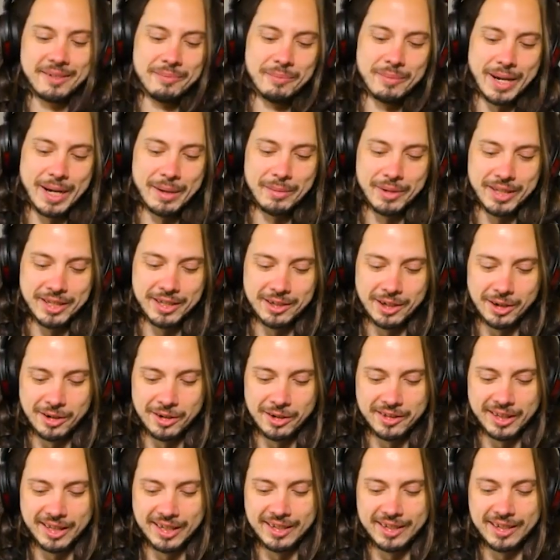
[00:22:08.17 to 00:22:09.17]
maybe you don't
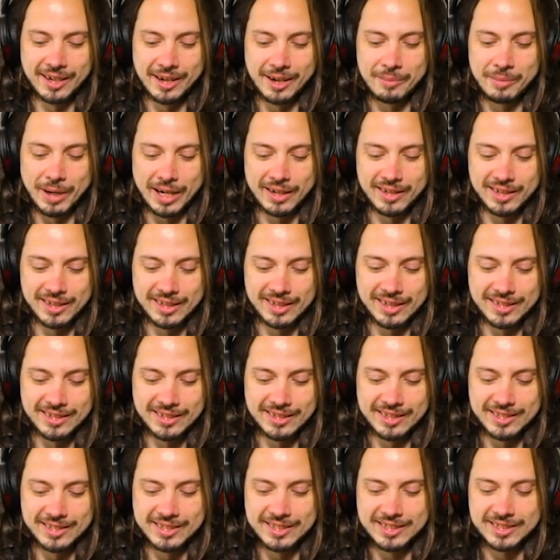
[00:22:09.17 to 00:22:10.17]
think about it
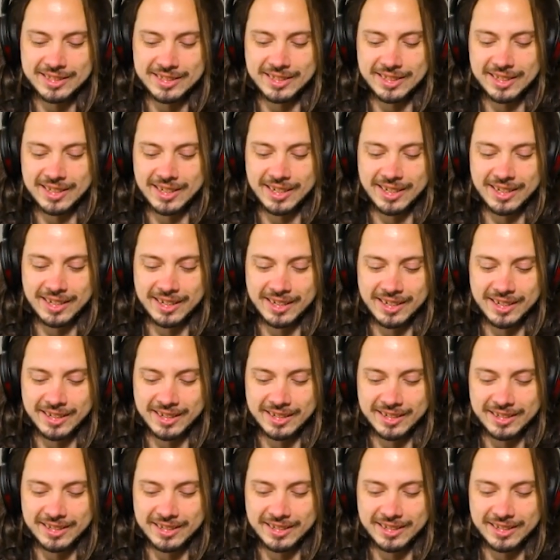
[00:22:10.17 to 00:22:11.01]
this uh,